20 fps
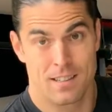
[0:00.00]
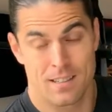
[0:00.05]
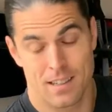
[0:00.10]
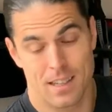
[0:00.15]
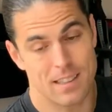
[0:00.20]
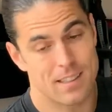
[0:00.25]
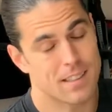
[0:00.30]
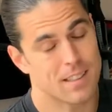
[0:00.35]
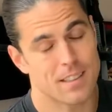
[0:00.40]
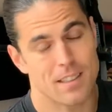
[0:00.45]

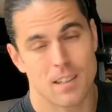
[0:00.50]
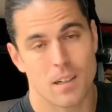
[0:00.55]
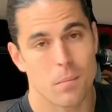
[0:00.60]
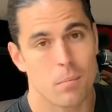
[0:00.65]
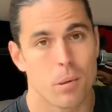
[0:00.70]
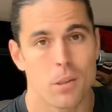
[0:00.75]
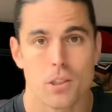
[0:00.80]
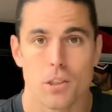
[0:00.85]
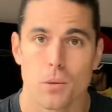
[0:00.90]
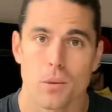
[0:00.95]
it's just gonna
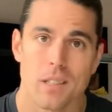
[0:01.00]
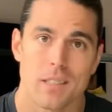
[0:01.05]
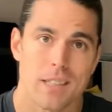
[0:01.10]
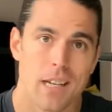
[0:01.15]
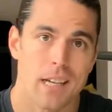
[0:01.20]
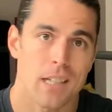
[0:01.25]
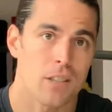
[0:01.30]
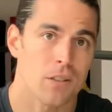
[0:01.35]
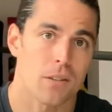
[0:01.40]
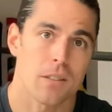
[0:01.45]
put you in a
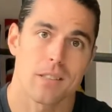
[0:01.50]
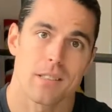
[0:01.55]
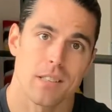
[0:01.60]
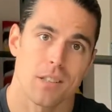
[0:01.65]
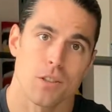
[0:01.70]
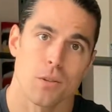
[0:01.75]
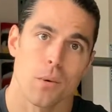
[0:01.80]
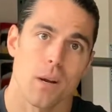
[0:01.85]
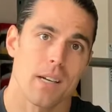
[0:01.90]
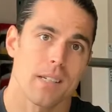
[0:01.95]
dangerous
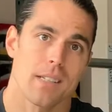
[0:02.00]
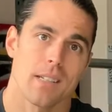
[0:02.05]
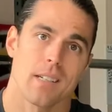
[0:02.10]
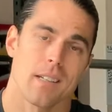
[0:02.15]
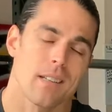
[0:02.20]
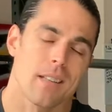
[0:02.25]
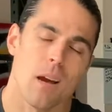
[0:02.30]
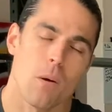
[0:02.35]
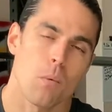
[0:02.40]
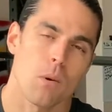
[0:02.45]
situation,
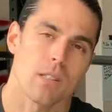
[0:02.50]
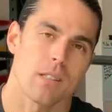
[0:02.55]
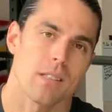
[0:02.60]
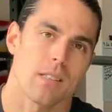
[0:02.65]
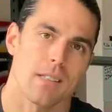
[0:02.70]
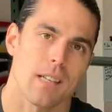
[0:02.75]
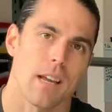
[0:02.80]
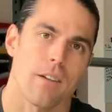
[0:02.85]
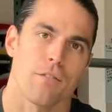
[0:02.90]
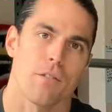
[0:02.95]
and that wasn't
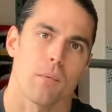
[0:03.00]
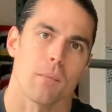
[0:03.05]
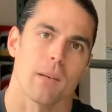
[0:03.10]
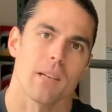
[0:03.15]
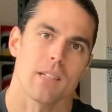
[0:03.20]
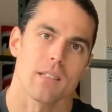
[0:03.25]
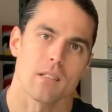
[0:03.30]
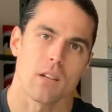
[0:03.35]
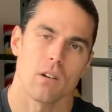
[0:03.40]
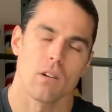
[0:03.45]
safe for me.
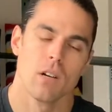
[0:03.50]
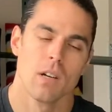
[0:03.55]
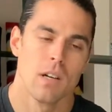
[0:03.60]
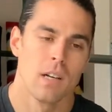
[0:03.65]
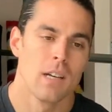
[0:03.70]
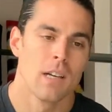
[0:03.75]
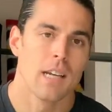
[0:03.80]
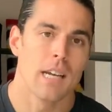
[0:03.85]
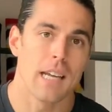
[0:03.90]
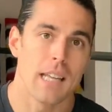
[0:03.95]
So
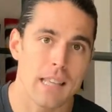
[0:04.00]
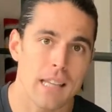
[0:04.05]
in the